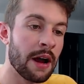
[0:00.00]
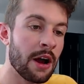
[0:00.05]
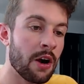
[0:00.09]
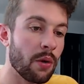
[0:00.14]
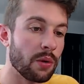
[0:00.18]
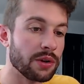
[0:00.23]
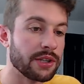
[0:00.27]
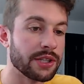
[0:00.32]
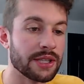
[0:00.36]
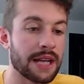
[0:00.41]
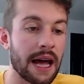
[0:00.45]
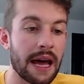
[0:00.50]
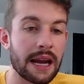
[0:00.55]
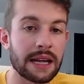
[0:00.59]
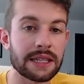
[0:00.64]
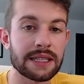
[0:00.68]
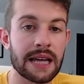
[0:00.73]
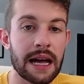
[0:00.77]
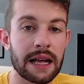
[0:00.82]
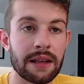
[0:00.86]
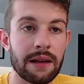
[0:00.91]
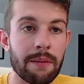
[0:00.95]
which is not
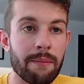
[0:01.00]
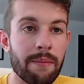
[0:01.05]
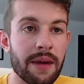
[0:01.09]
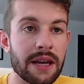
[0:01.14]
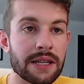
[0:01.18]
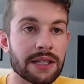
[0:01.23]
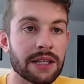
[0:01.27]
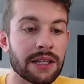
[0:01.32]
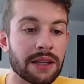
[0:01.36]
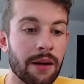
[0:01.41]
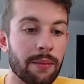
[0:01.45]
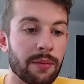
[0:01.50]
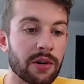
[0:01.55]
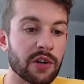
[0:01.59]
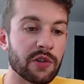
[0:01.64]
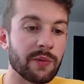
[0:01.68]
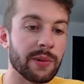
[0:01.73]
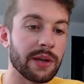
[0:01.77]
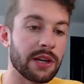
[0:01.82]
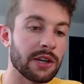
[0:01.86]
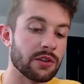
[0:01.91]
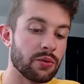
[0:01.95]
exactly amazing numbers,
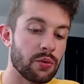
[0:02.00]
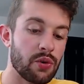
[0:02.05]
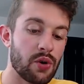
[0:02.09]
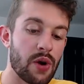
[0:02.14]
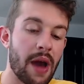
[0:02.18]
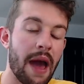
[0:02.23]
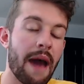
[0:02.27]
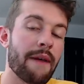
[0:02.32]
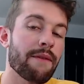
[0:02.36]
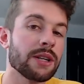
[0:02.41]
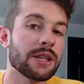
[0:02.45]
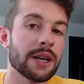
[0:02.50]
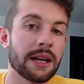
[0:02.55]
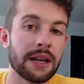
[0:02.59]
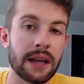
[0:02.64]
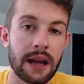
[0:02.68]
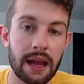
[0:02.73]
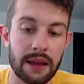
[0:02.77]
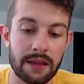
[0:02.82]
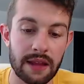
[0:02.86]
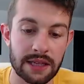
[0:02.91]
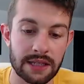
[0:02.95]
because when you have a tight
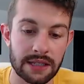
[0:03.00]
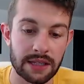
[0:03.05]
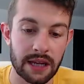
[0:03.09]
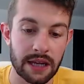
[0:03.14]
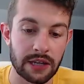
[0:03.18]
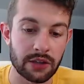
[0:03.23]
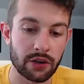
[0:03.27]
end that's like